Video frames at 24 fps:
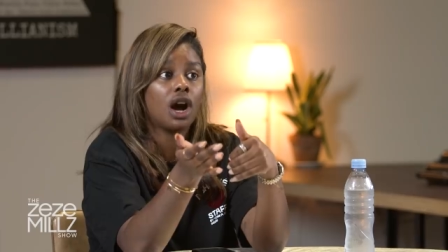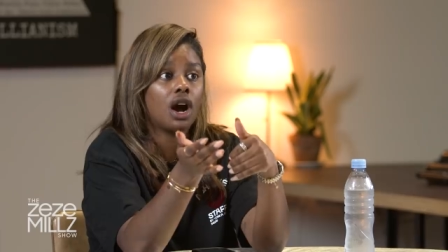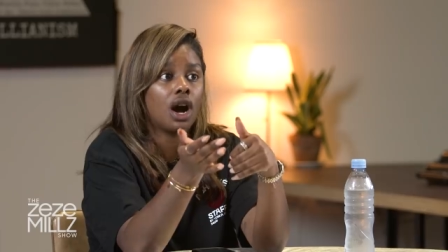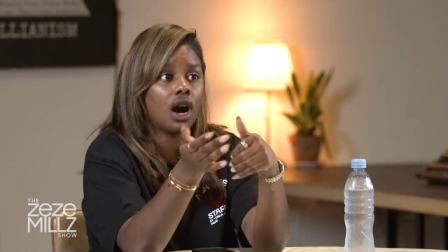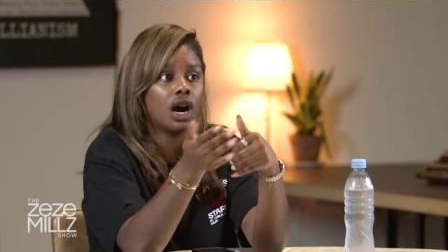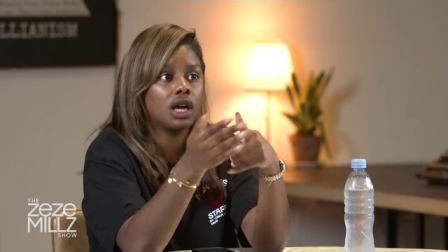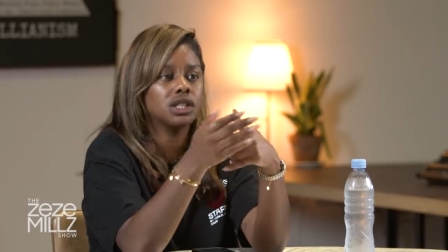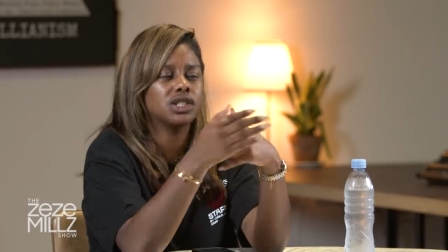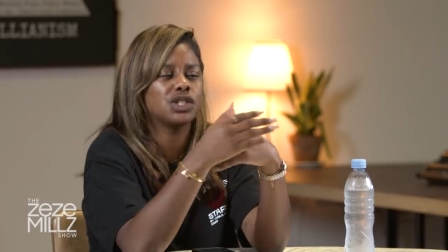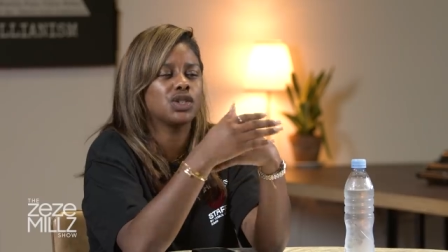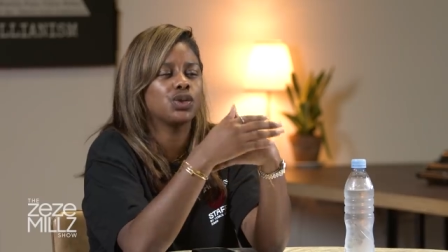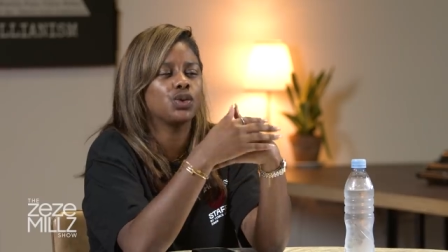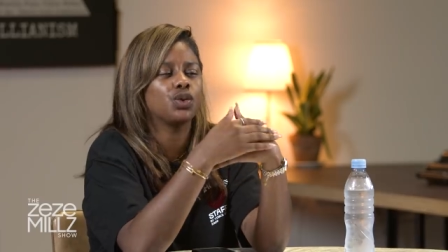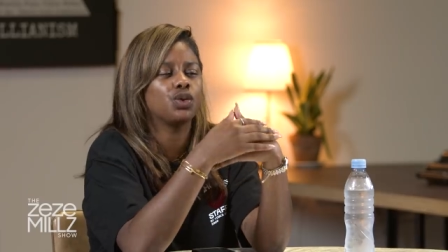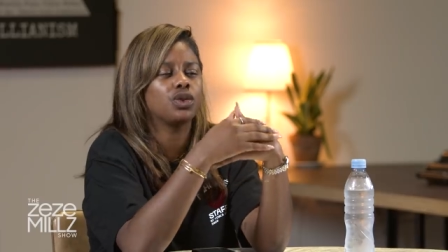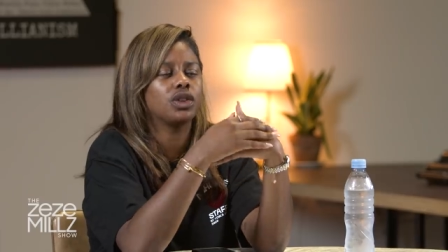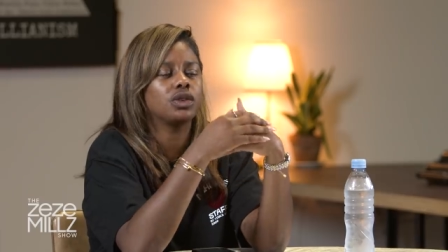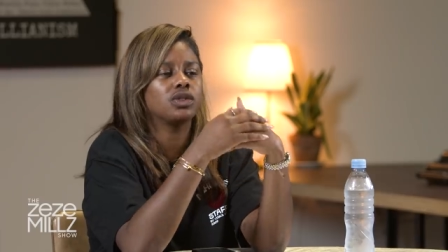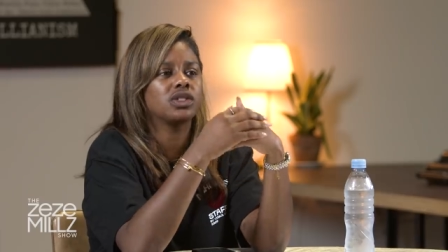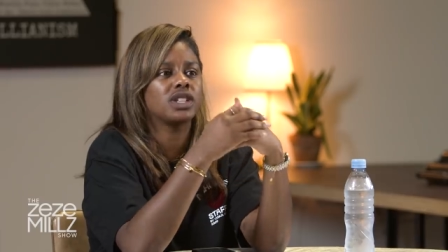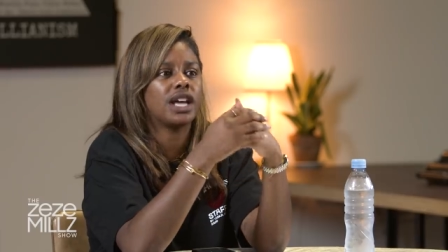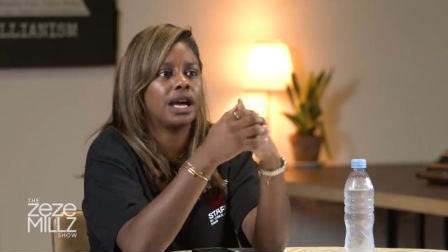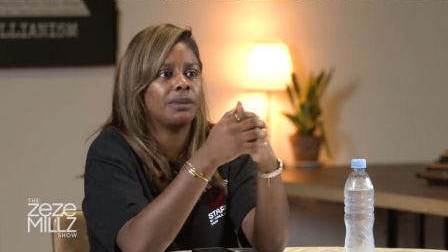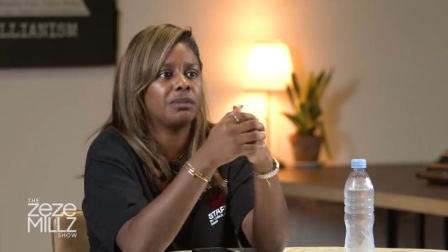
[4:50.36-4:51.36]
charts and all
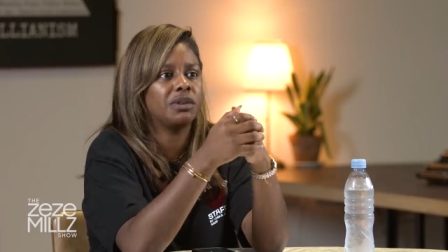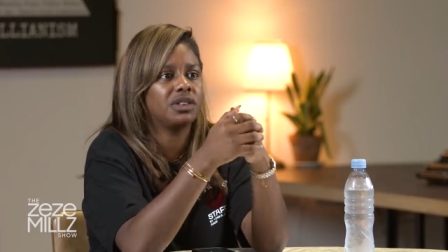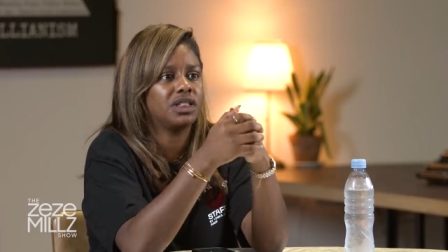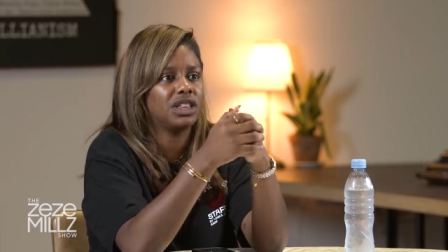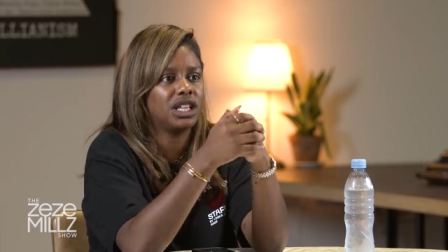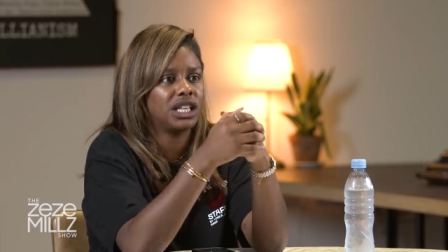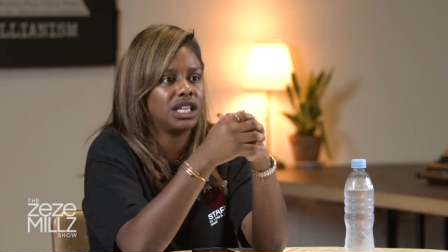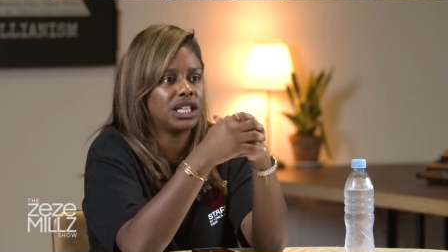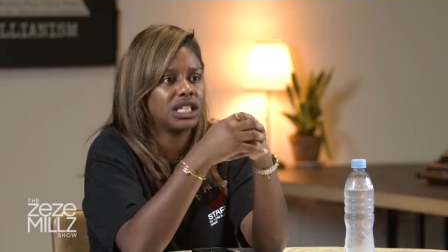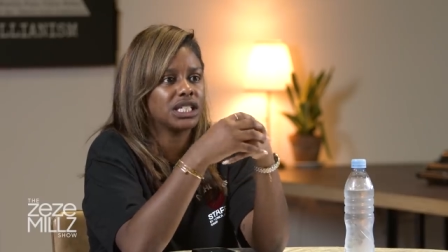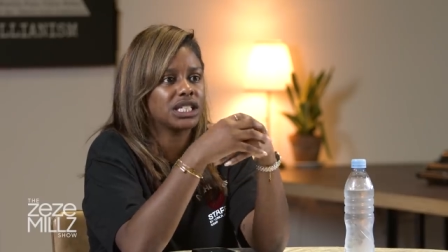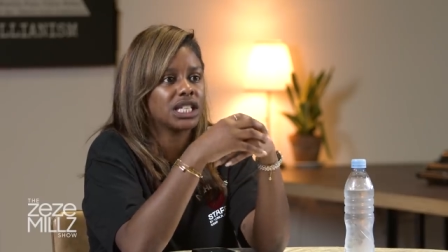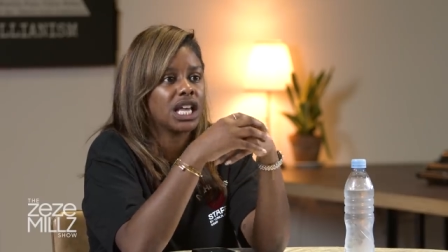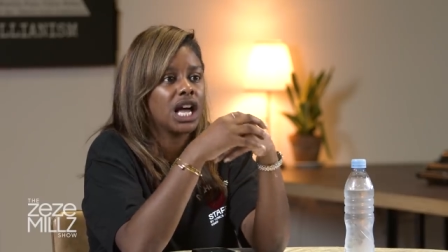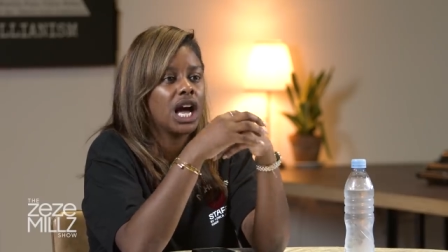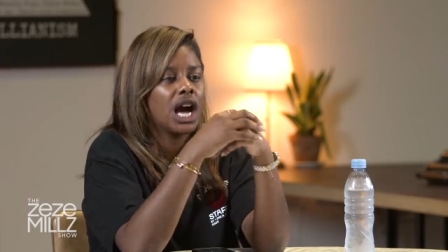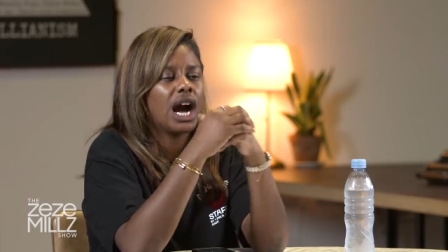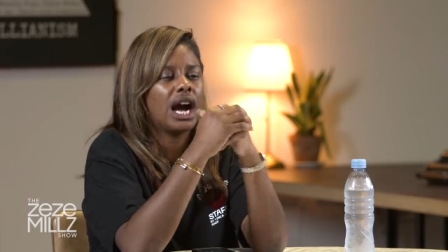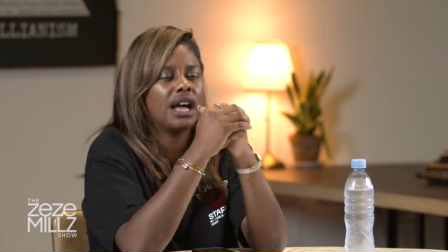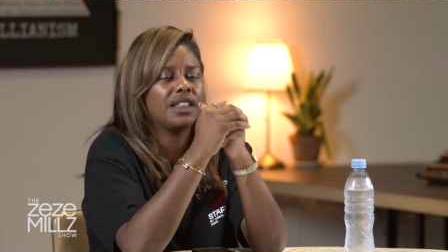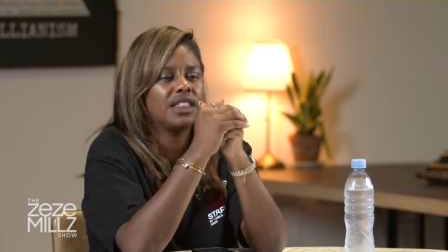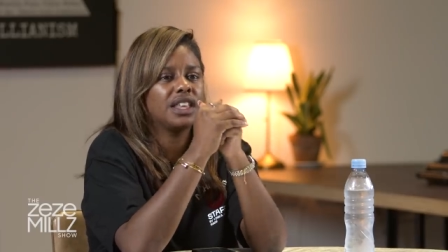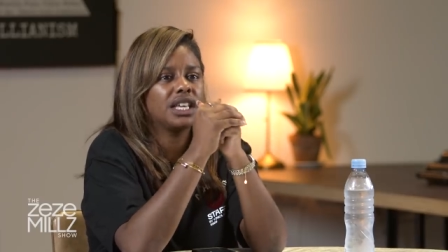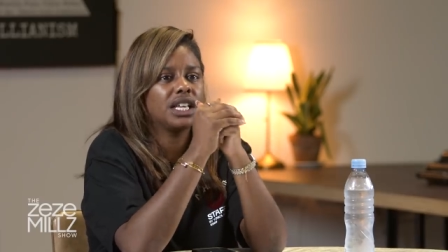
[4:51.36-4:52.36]
those type of things,
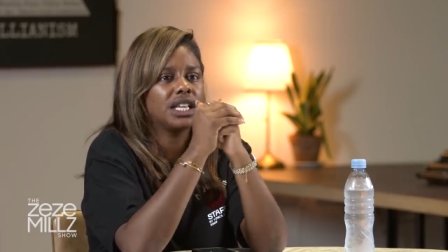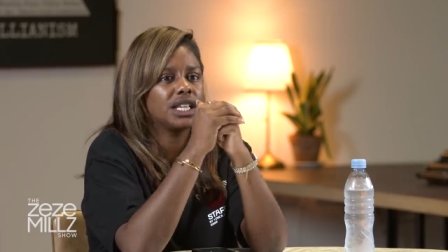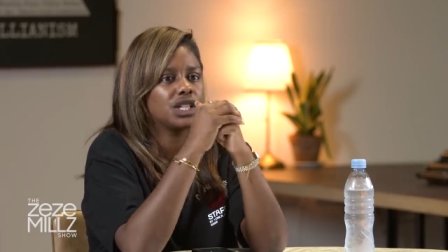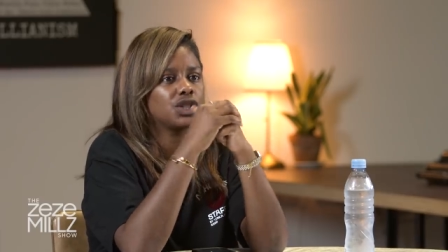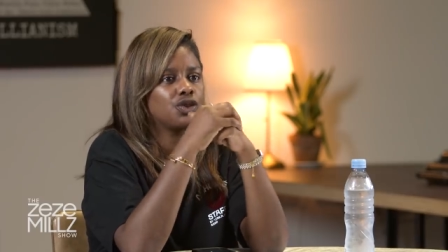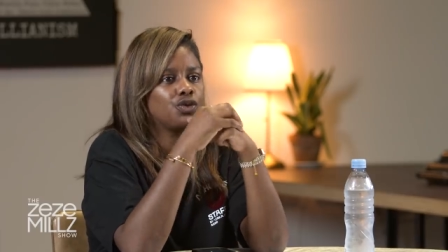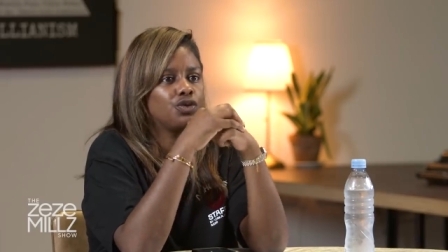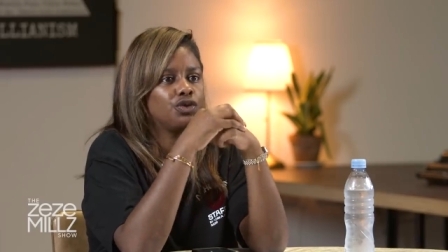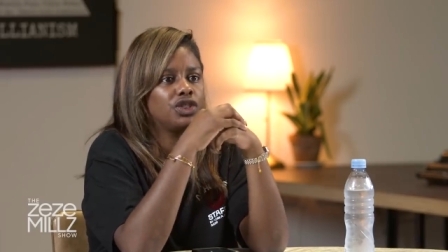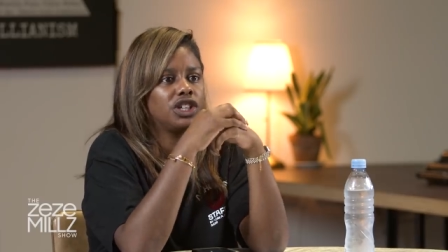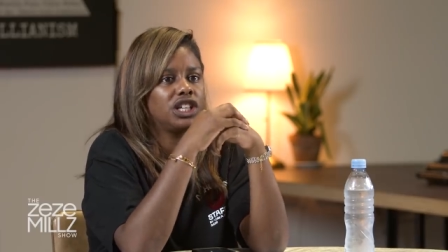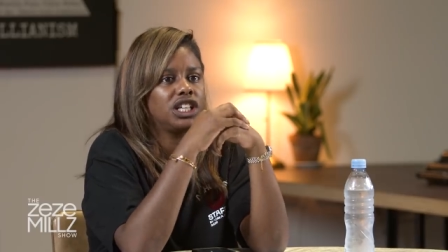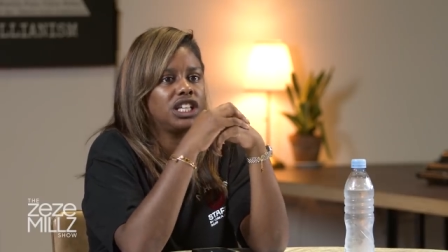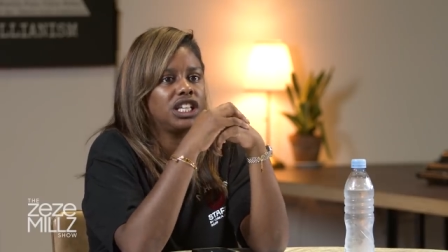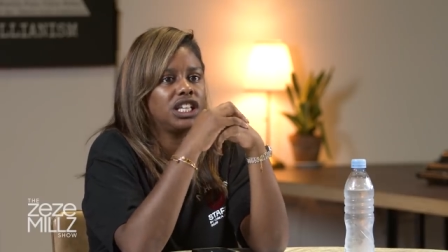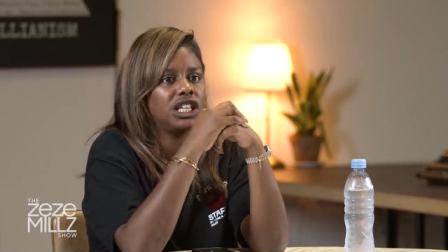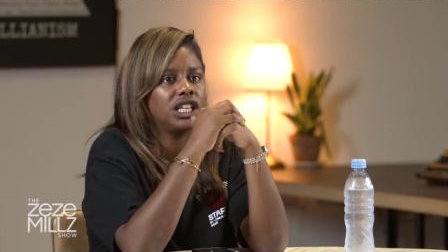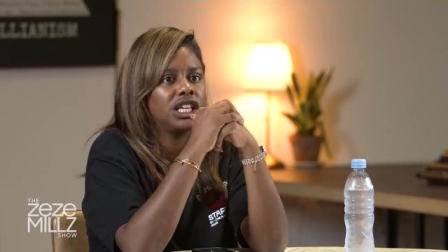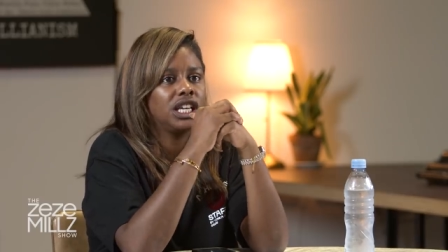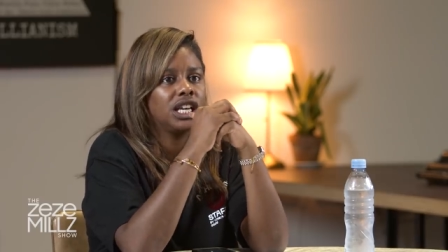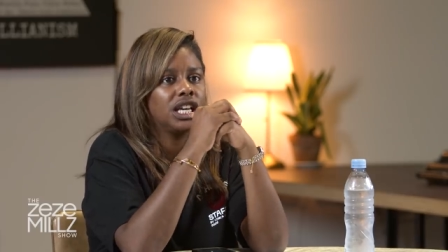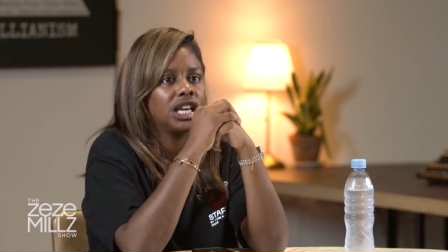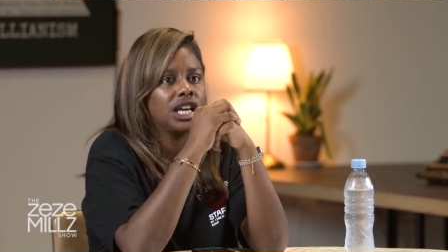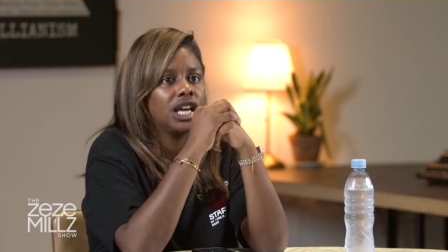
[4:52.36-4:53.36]
I think it's
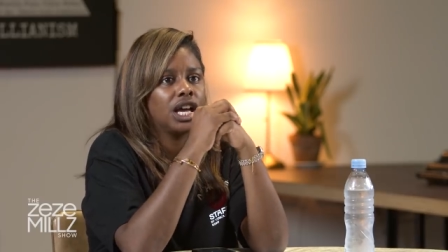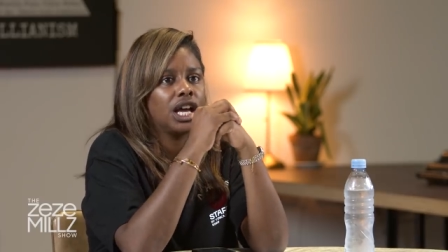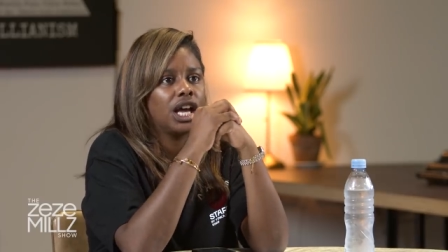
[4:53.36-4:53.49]
really.